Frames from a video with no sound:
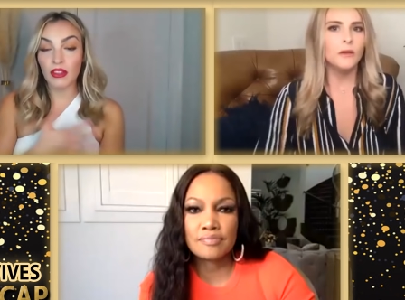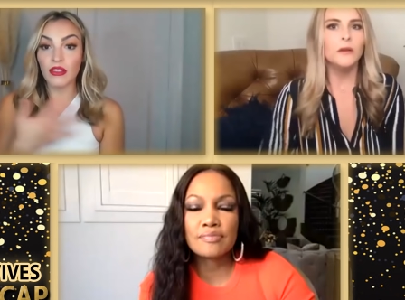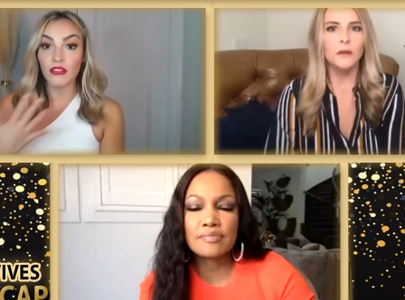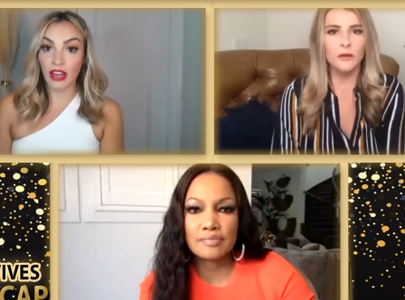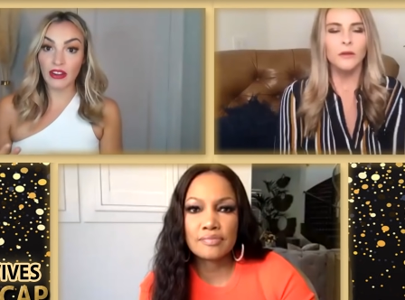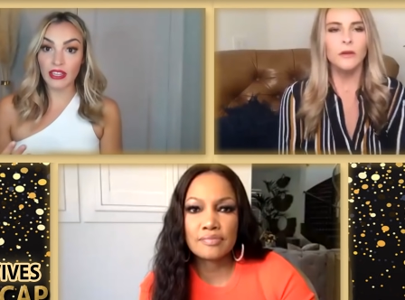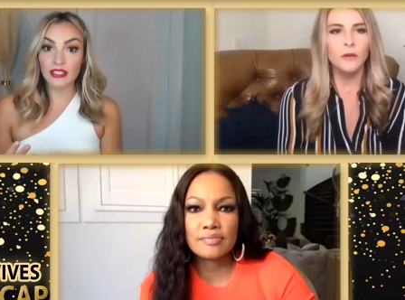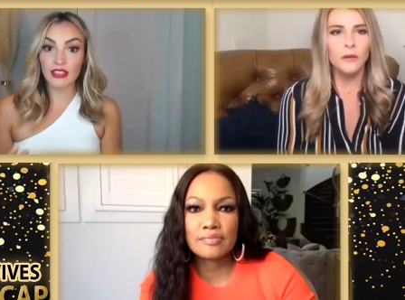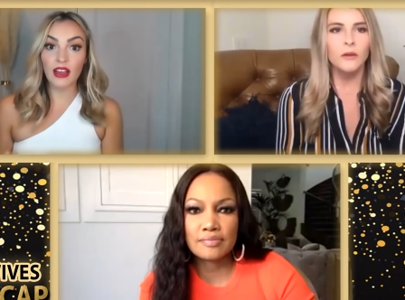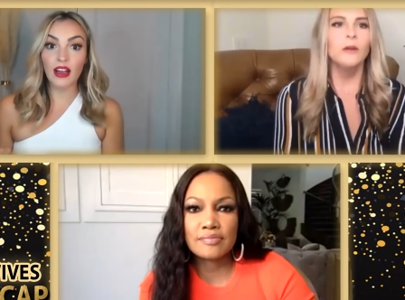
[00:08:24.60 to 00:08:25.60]
Speaker 1: virus,
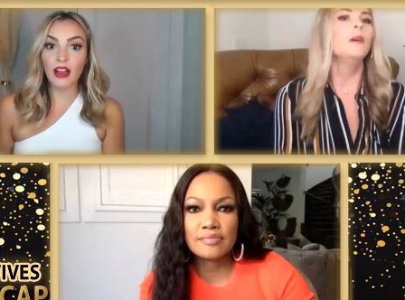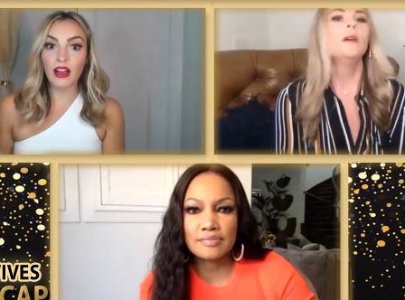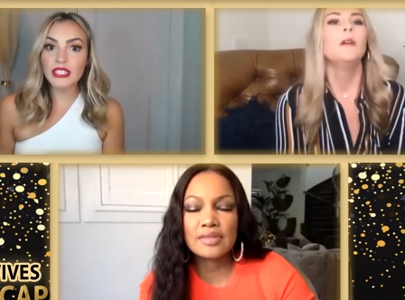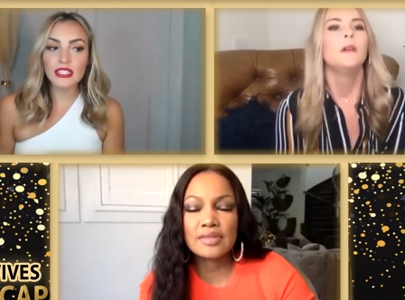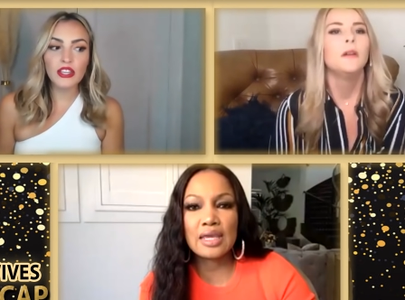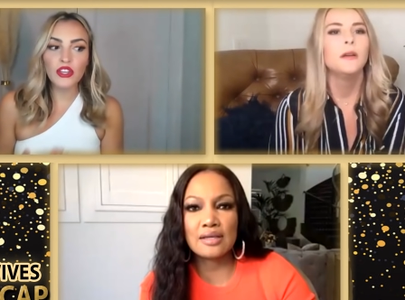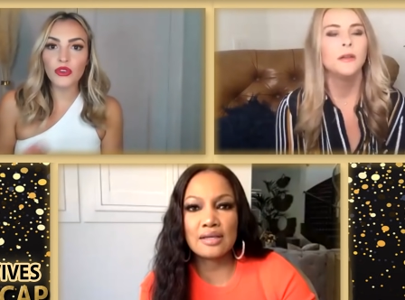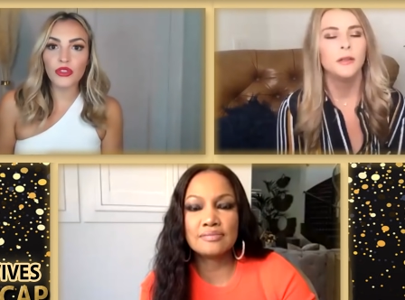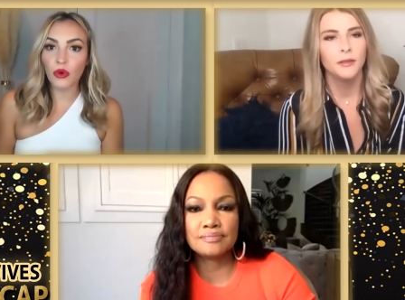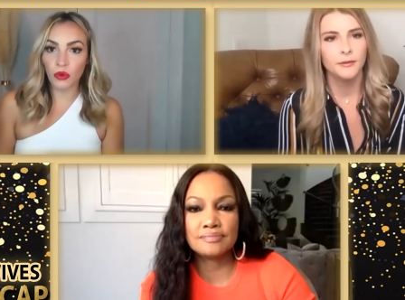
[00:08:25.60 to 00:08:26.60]
obviously, you're
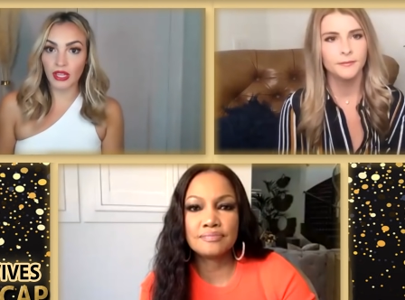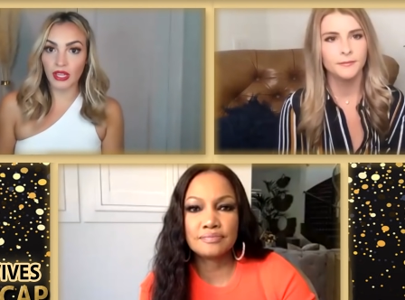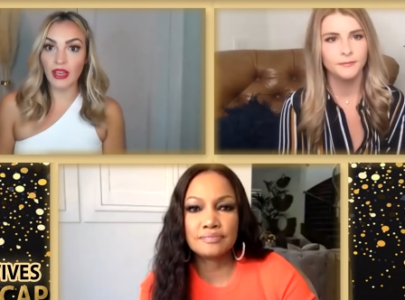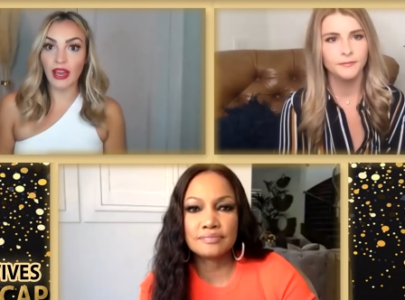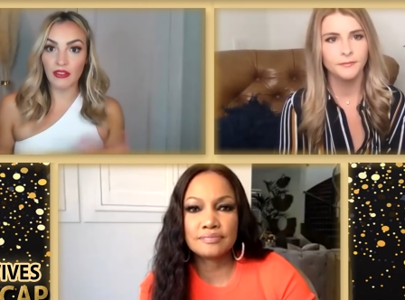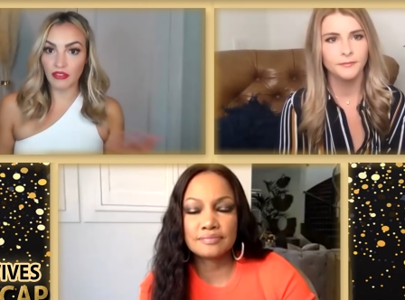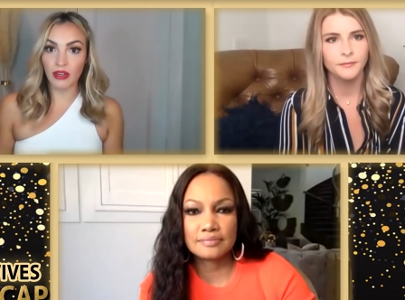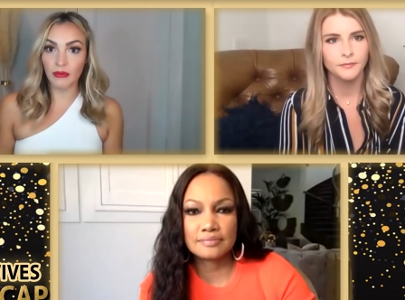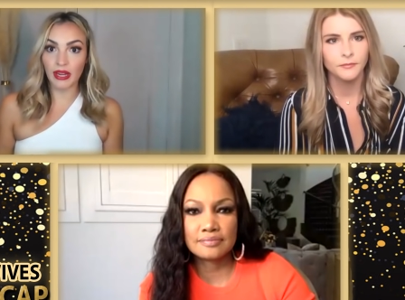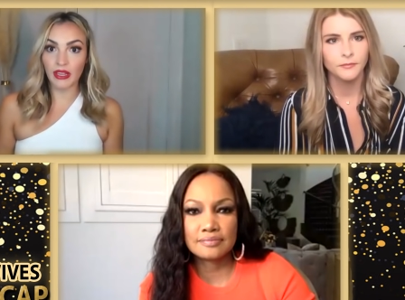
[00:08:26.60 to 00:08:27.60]
the only
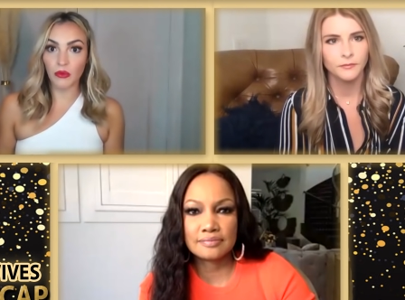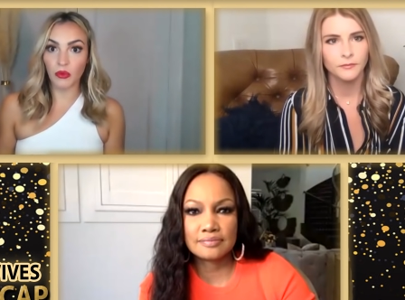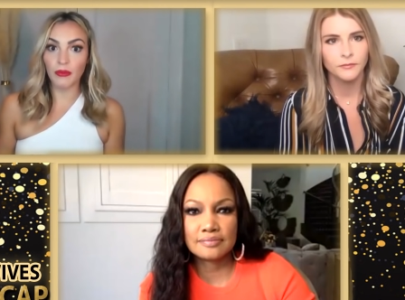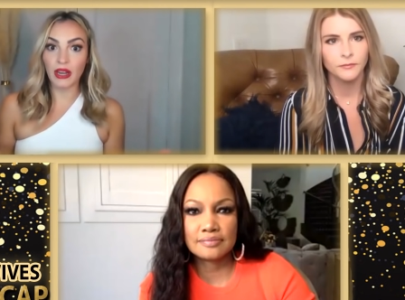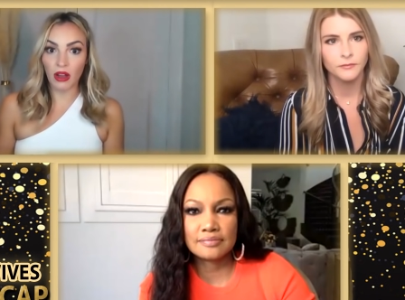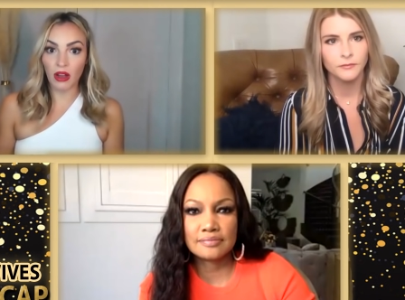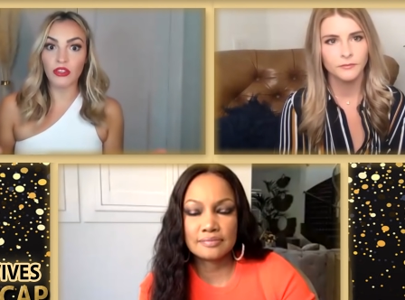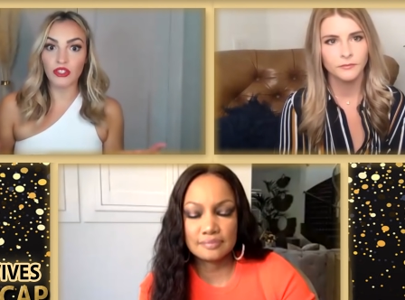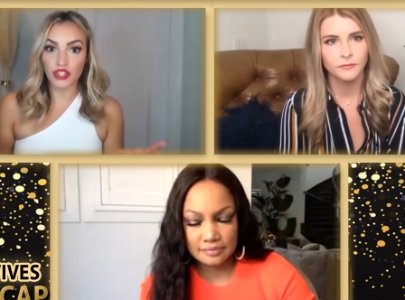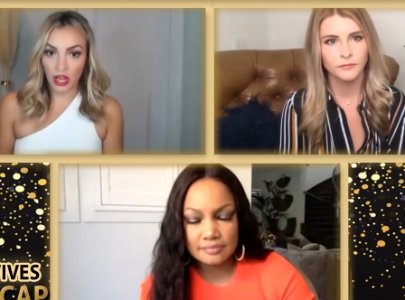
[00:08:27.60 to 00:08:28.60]
African American woman
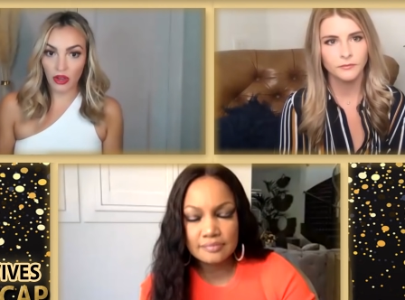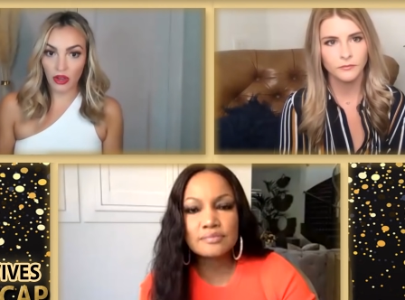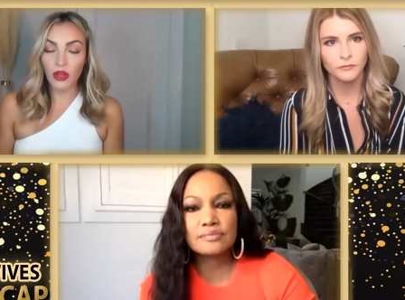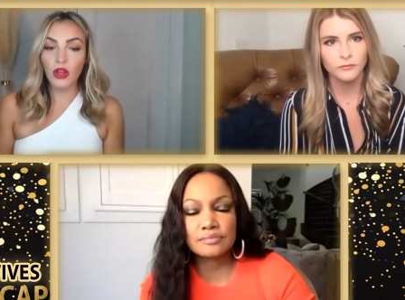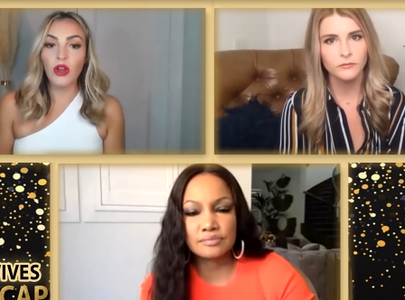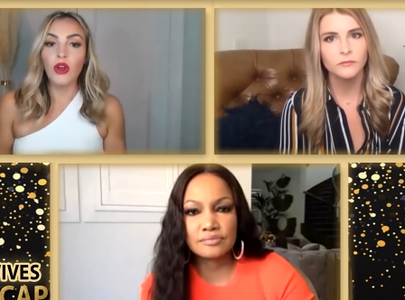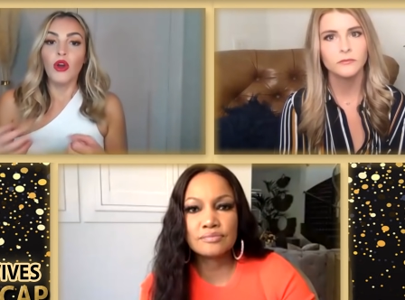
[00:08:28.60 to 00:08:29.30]
on the show.